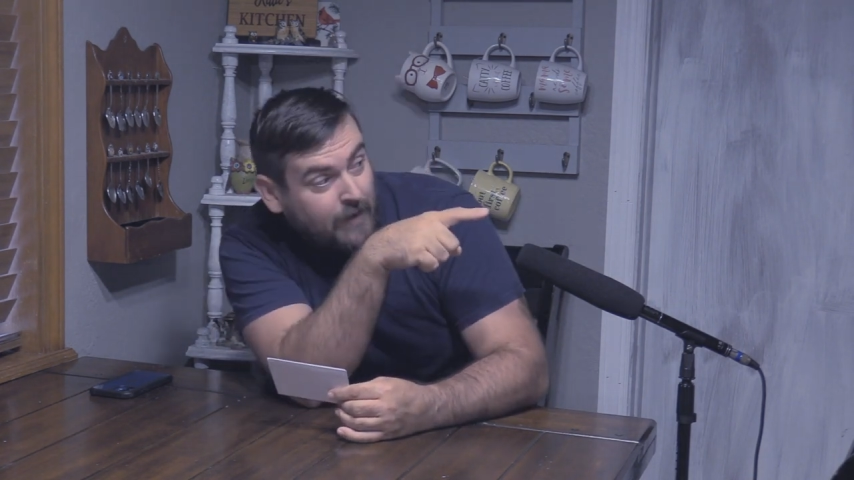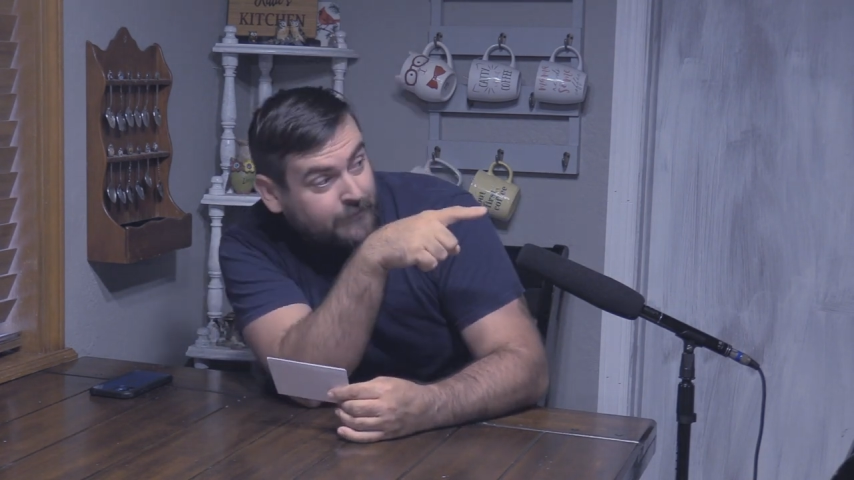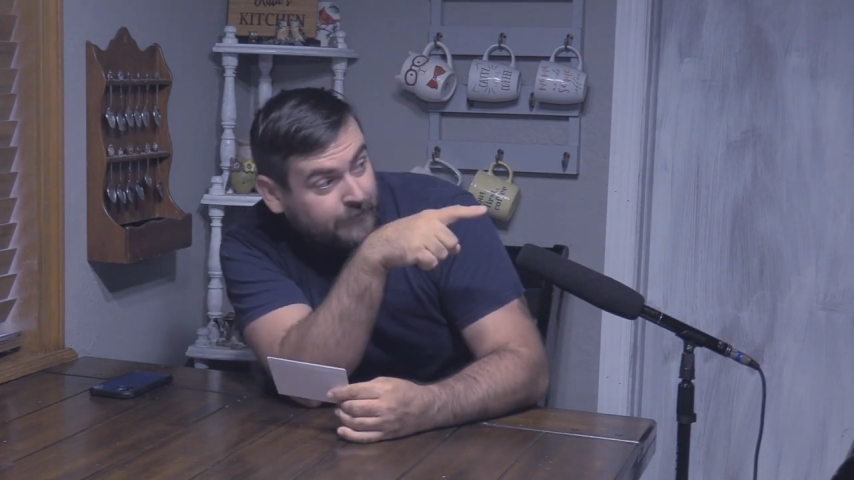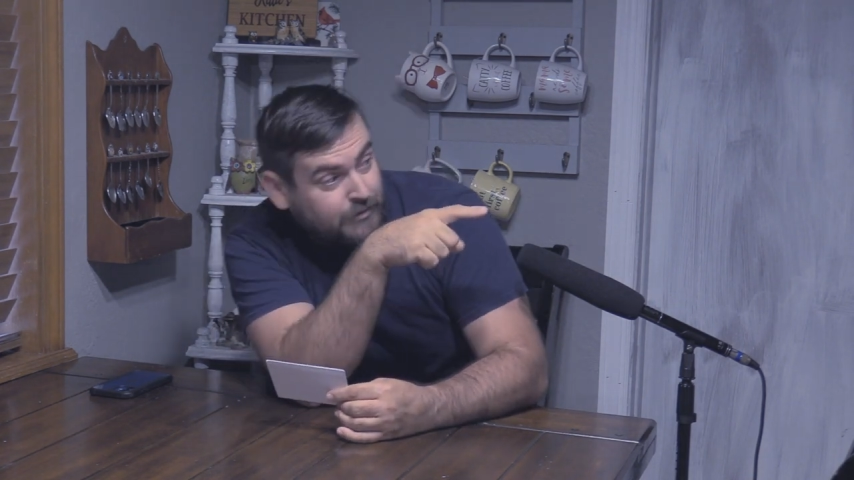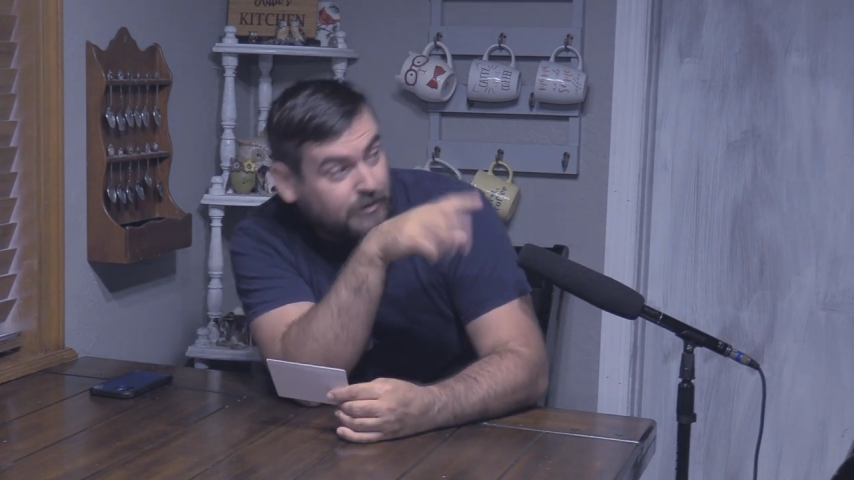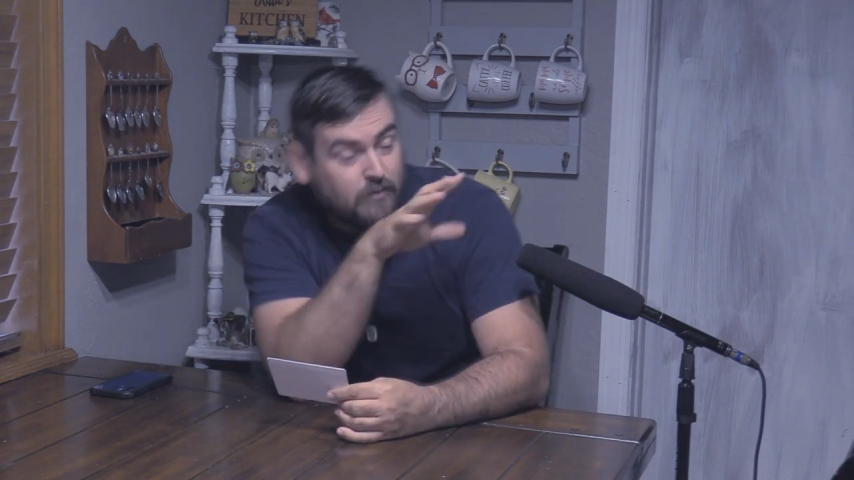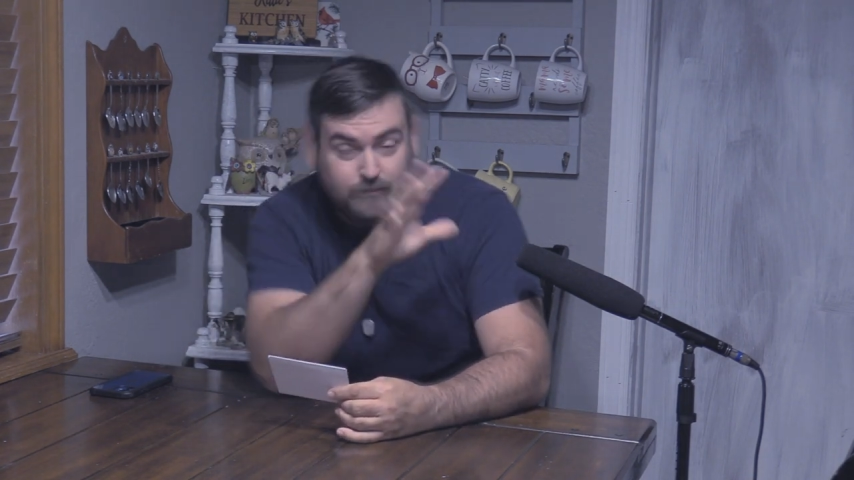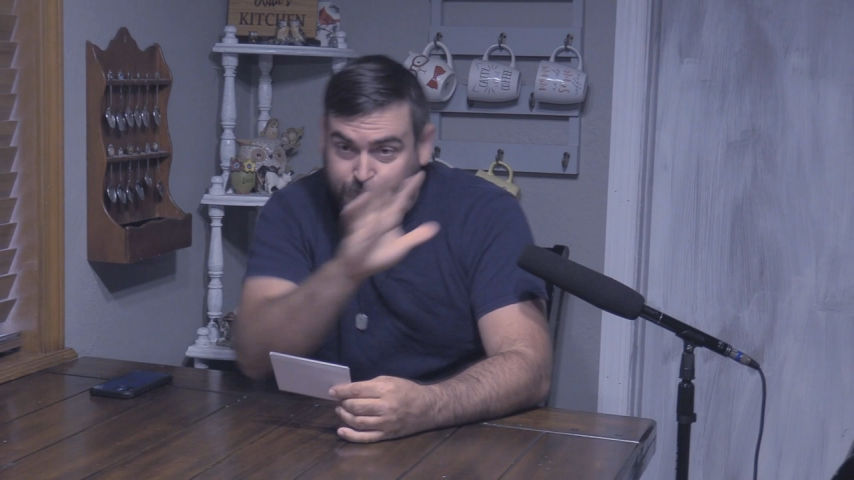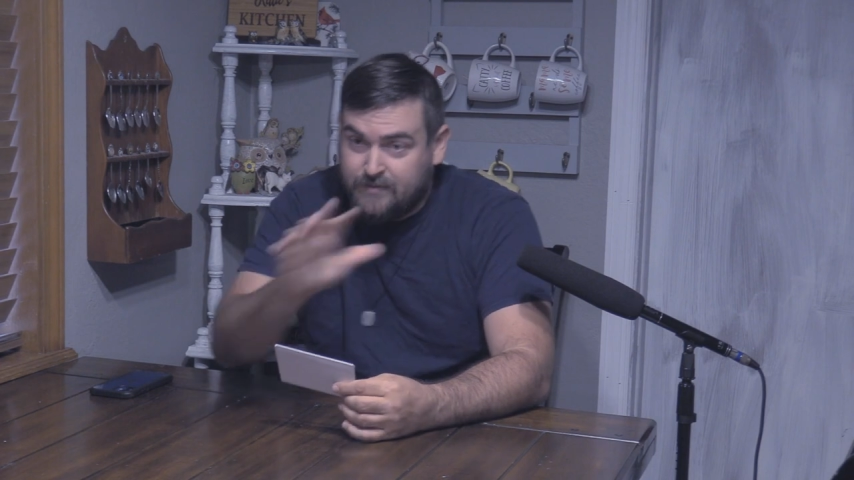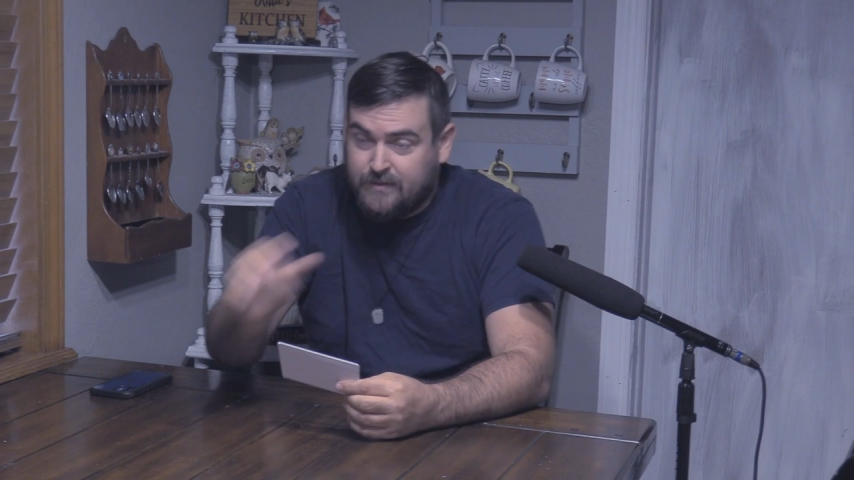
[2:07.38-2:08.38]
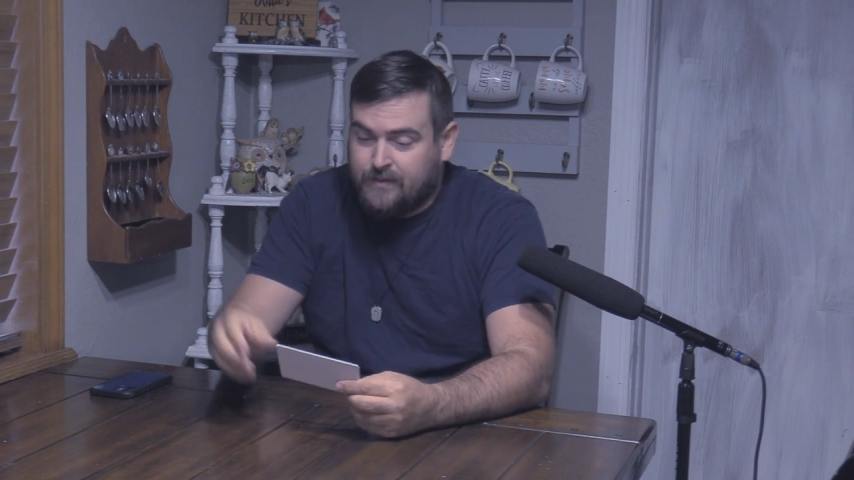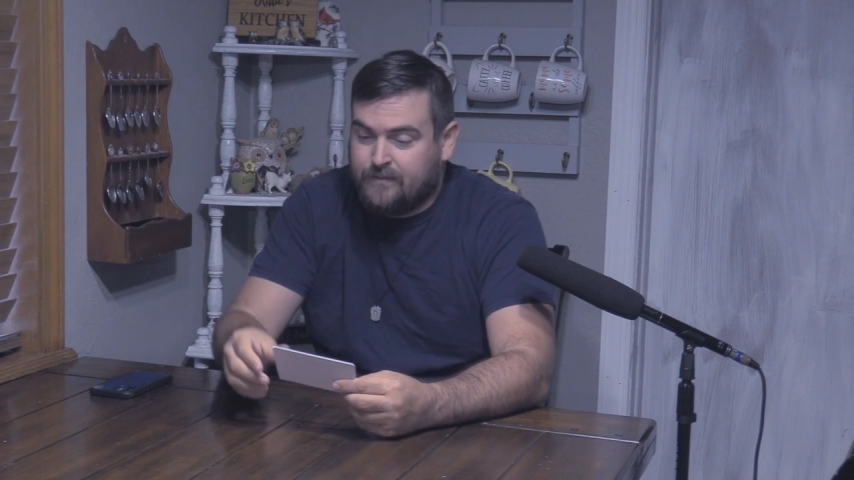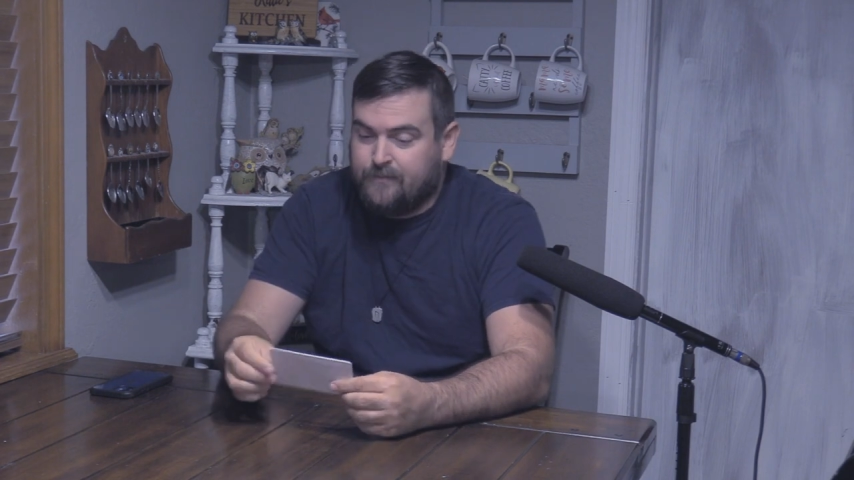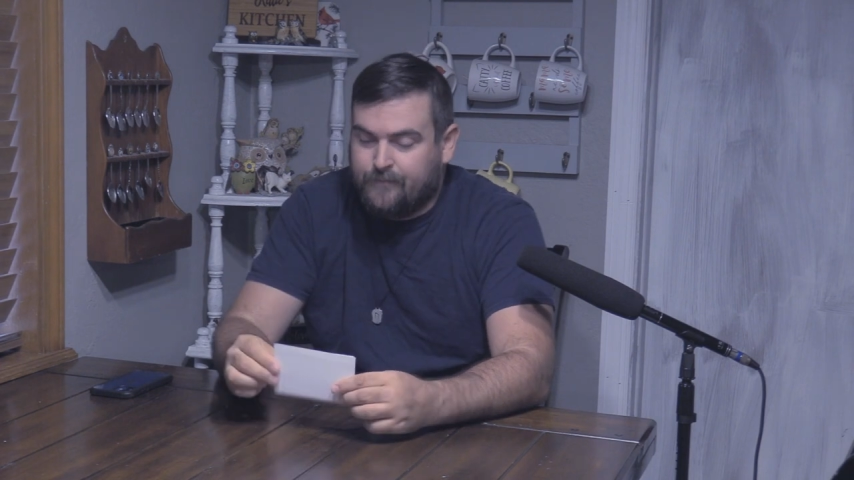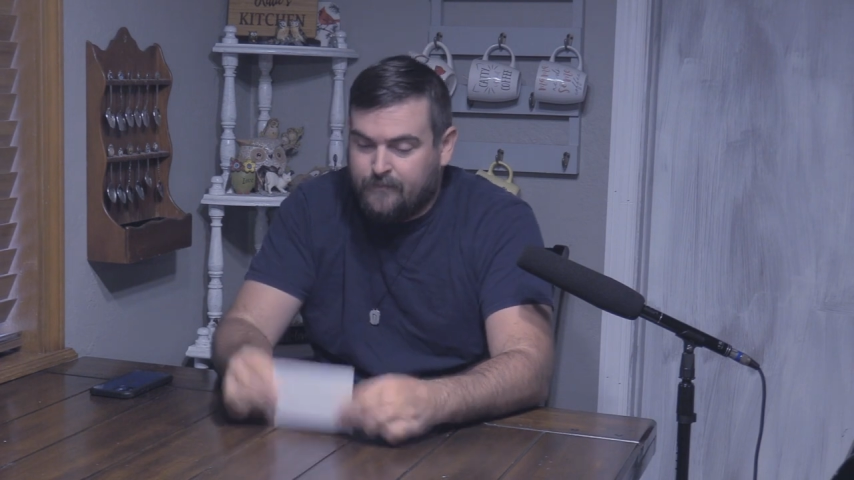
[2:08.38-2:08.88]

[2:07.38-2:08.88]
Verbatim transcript: you after the show. Just saying.